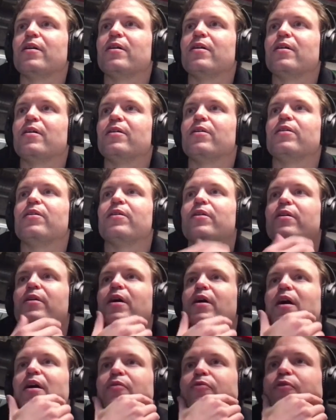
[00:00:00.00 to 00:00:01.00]
the
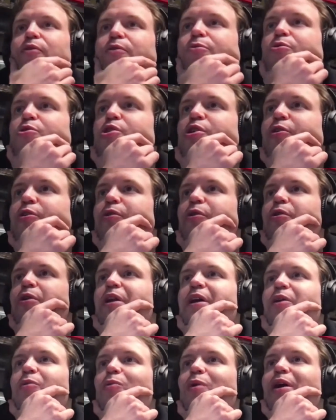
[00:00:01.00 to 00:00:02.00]
iPhone
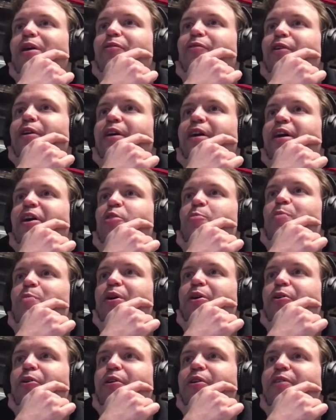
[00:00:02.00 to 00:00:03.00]
zero-click Wi-Fi
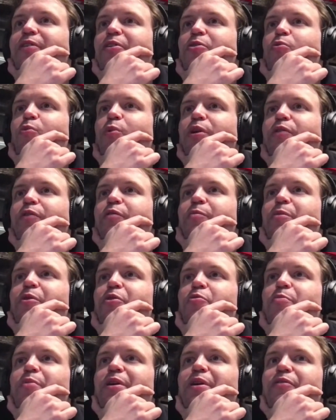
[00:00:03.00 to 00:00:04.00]
exploit is one of the
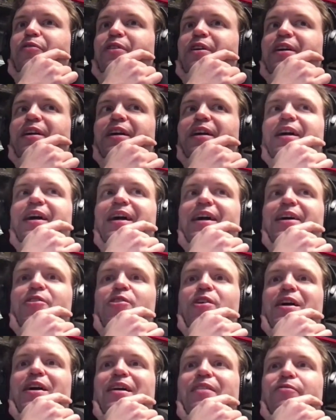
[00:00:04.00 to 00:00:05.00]
most breathtaking hacks
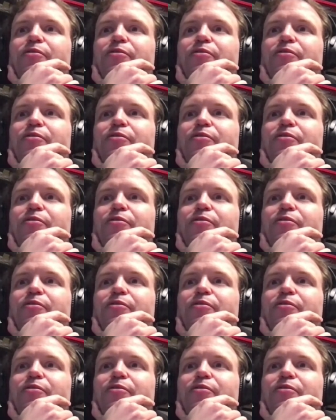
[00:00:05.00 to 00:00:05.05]
ever.